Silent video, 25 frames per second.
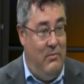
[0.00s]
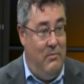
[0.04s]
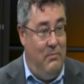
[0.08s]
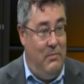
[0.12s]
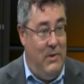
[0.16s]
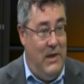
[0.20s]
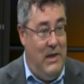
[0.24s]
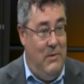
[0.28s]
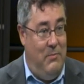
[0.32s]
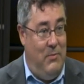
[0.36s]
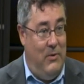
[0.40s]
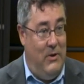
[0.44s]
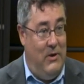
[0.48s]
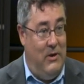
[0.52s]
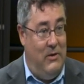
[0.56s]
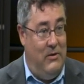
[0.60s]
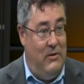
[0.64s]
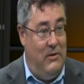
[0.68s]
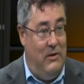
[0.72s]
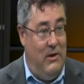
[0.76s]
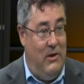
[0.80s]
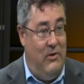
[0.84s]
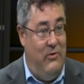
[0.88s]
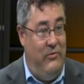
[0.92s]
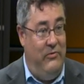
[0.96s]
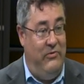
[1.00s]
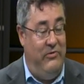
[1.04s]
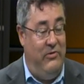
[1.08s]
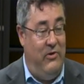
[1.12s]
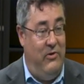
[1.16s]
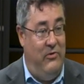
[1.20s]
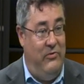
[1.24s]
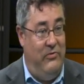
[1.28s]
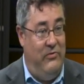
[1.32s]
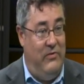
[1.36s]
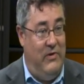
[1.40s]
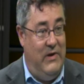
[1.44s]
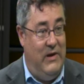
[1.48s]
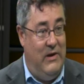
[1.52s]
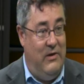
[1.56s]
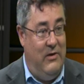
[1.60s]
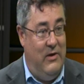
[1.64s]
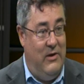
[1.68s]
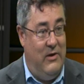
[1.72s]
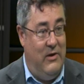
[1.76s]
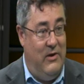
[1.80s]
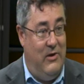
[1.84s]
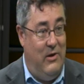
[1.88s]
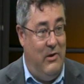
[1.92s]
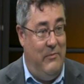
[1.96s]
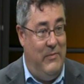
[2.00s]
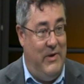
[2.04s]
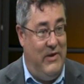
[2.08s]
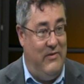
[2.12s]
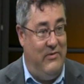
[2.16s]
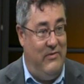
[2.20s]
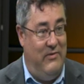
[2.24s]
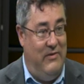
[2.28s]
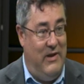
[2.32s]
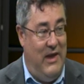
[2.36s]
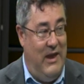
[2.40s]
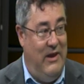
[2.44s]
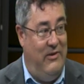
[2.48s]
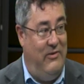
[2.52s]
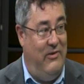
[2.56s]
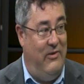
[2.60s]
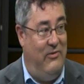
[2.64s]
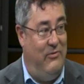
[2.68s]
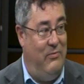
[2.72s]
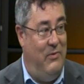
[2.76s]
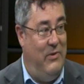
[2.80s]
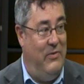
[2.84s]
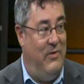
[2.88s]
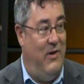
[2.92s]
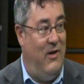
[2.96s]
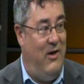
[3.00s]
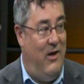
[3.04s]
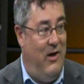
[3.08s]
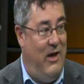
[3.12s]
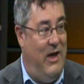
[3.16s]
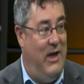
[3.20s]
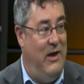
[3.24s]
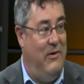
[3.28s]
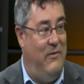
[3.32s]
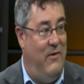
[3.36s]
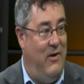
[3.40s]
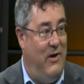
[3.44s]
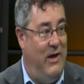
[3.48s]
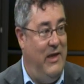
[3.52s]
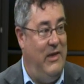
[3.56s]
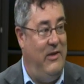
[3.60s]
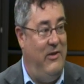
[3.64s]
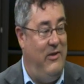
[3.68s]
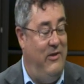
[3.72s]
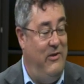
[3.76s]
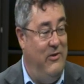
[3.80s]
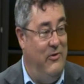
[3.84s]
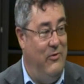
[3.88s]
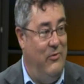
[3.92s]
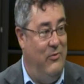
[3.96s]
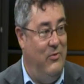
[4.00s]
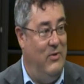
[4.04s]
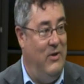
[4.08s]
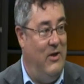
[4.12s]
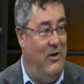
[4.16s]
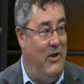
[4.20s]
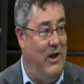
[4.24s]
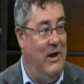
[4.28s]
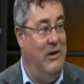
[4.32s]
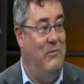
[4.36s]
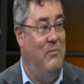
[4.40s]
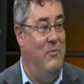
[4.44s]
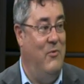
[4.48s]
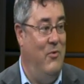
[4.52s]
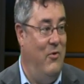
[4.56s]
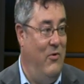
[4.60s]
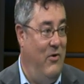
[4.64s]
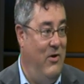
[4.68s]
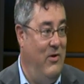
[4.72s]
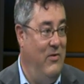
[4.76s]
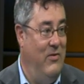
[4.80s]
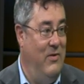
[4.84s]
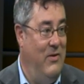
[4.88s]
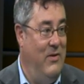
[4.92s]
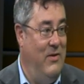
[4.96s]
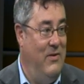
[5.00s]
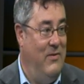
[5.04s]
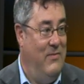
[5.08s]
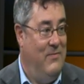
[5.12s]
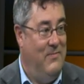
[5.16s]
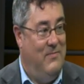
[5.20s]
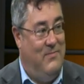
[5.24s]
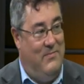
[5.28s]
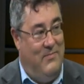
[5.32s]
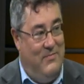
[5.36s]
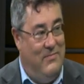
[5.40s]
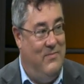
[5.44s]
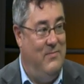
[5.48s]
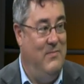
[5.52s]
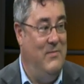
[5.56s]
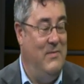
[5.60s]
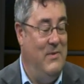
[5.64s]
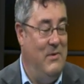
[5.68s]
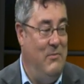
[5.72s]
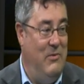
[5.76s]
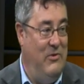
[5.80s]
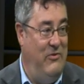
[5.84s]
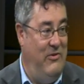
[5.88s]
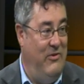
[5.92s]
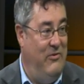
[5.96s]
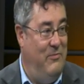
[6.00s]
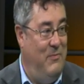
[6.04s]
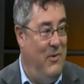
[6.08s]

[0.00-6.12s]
people at low socioeconomic status with higher I Q lied more, which is